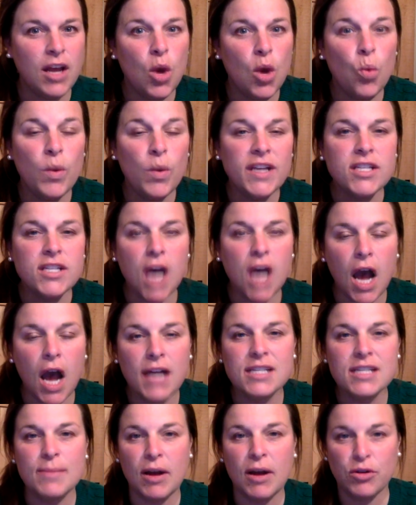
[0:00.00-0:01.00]
We talked
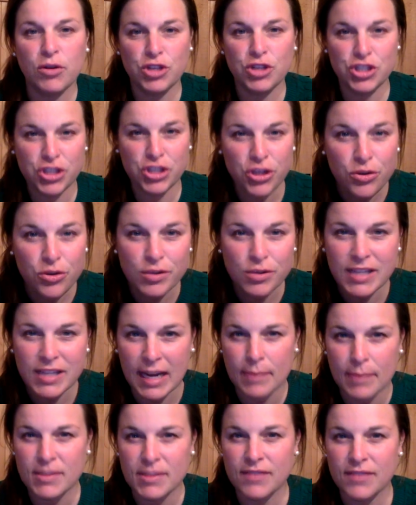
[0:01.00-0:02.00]
about two
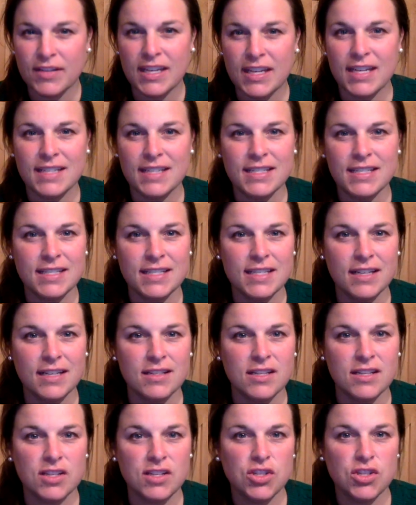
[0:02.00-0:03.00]
types of key details
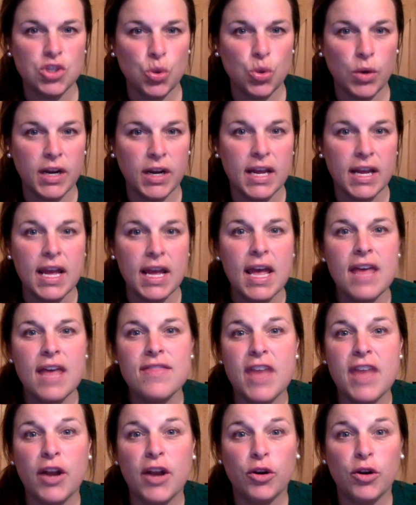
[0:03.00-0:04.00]
in a story
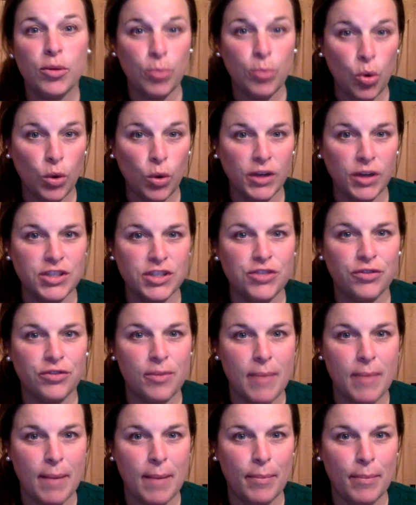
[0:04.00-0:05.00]
that are important to
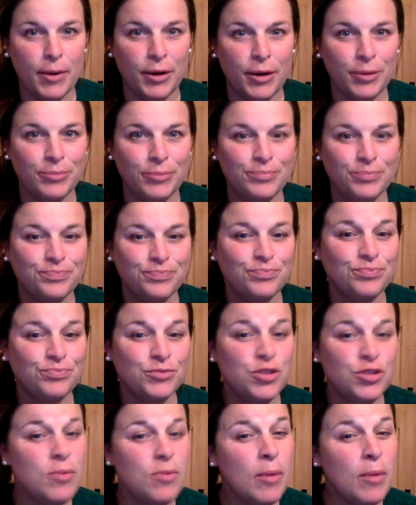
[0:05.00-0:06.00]
remember. Do
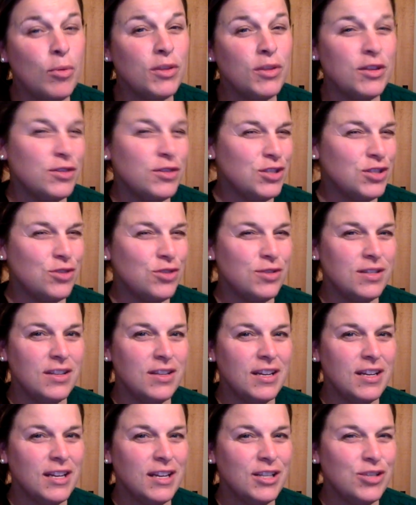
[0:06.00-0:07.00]
you remember what those
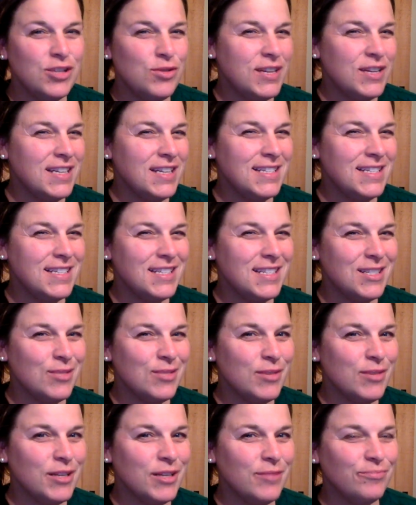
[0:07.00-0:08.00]
two key details
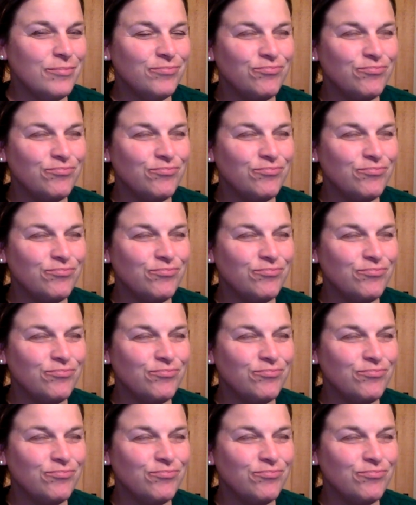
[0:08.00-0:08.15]
were?